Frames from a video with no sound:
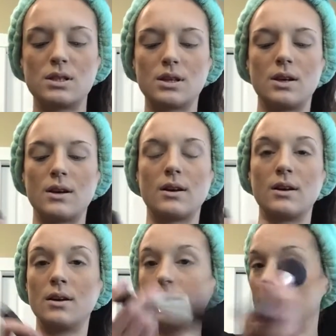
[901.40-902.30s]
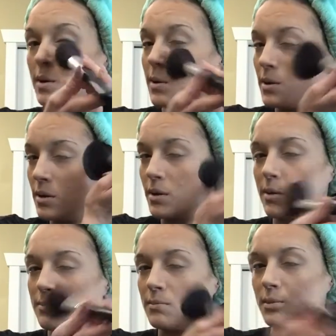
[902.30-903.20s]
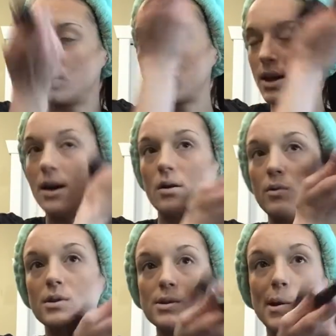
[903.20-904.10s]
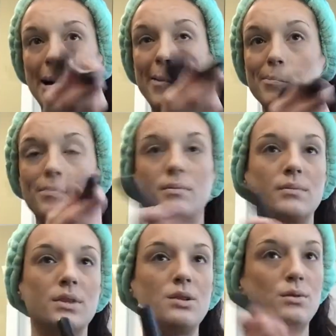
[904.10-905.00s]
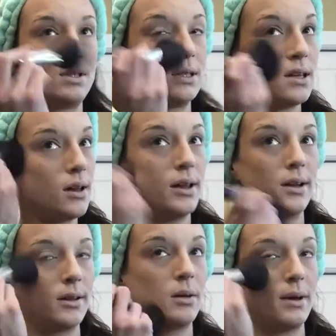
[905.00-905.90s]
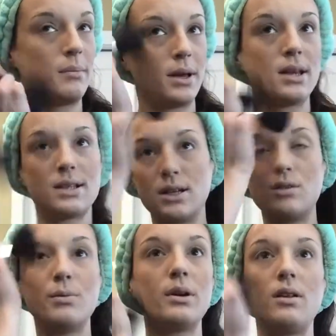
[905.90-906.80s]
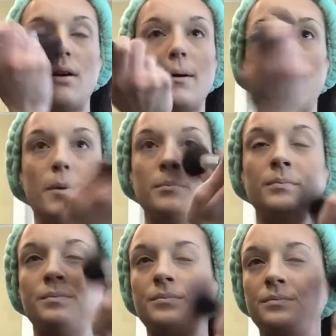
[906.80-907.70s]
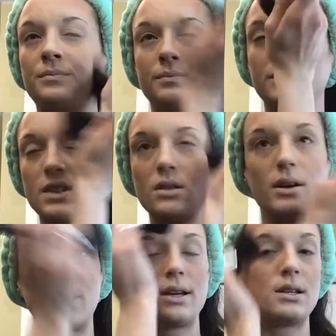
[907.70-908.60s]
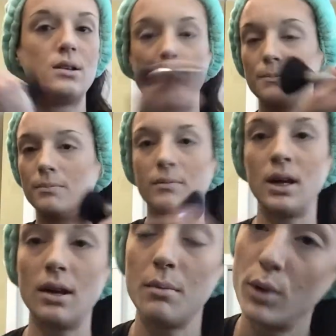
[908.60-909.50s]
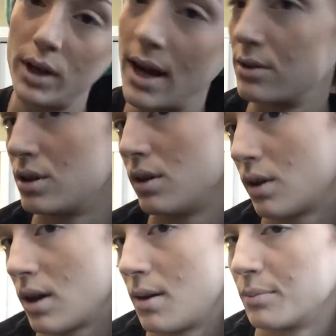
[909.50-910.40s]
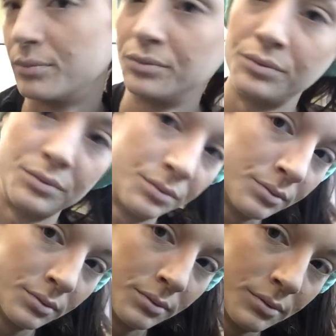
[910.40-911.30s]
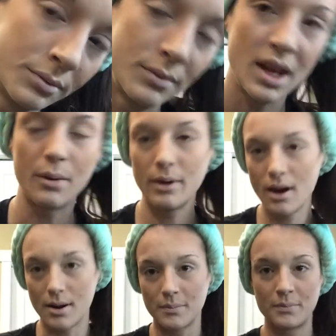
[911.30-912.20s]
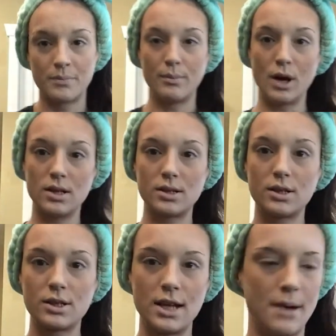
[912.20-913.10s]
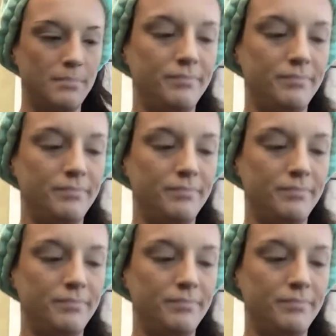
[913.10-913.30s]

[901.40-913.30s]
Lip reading: just going to put that over top to dull it a little bit because I do put a lot on. So I like to make it more natural looking. Here we are. Bronzer's done.